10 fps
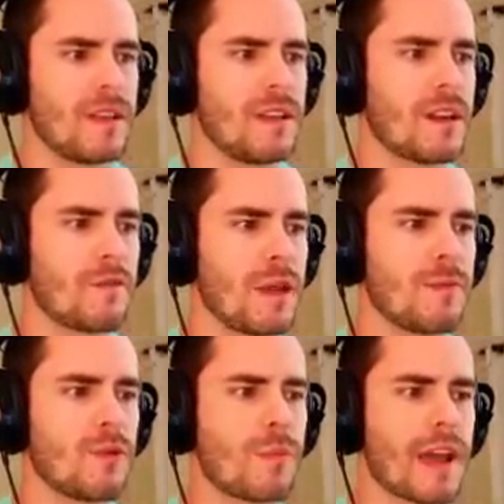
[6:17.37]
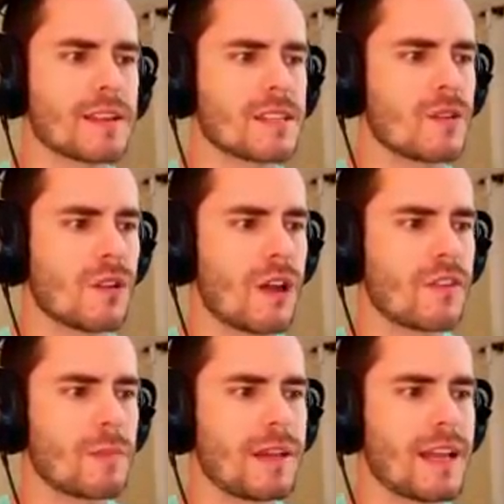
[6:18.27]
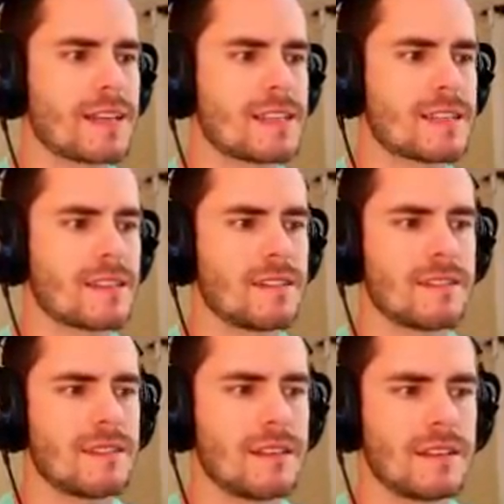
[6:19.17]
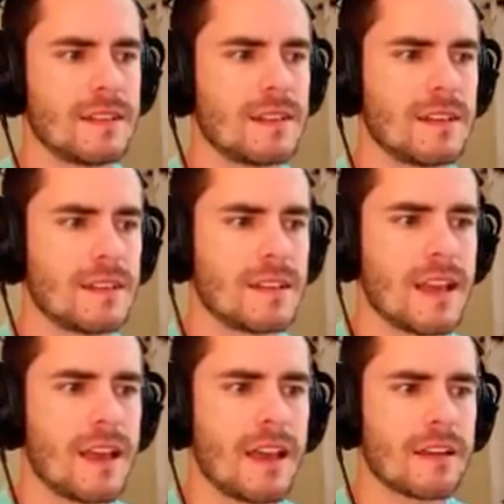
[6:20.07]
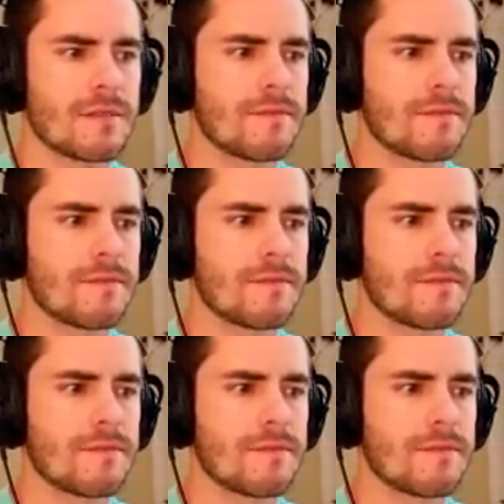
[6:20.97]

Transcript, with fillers: You'd have people bouncing all over the place and... Yeah.